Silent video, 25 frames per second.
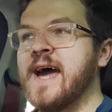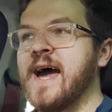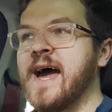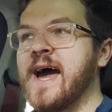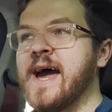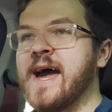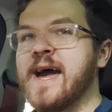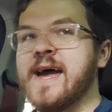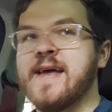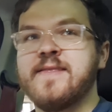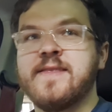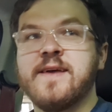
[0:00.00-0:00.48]

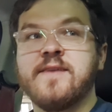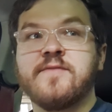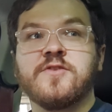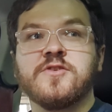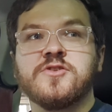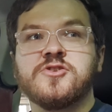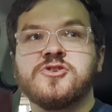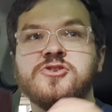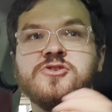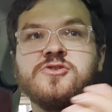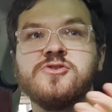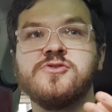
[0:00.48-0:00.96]
And they've
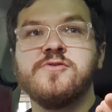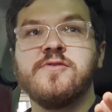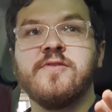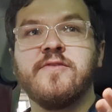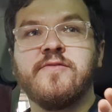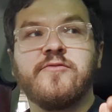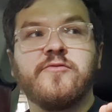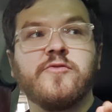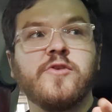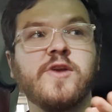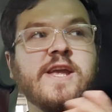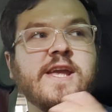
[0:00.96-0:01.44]
got two
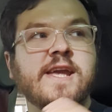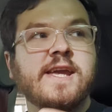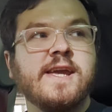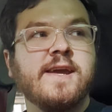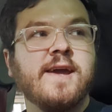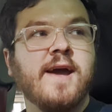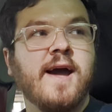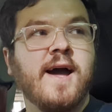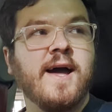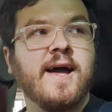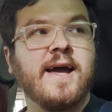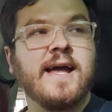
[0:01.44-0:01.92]

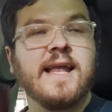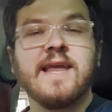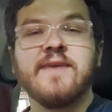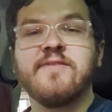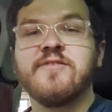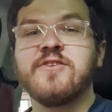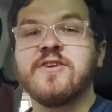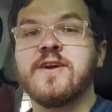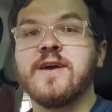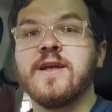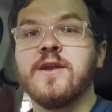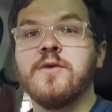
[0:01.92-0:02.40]
free
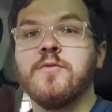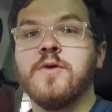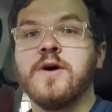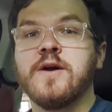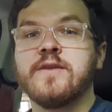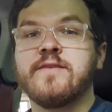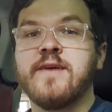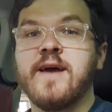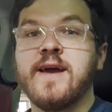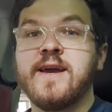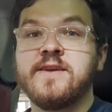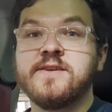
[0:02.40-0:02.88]
11
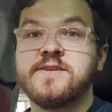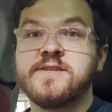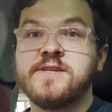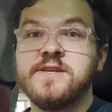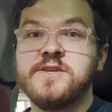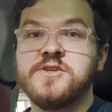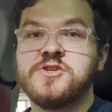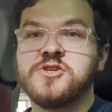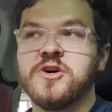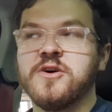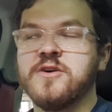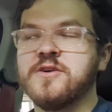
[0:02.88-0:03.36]
kilowatt AC
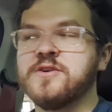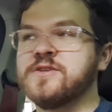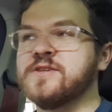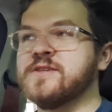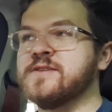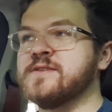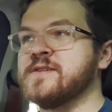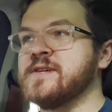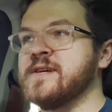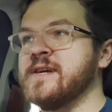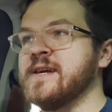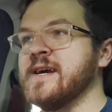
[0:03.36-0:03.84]

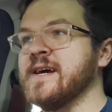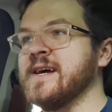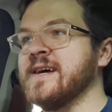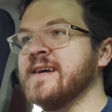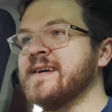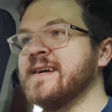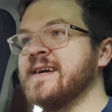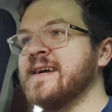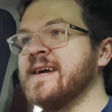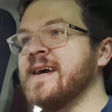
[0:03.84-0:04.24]
chargers here.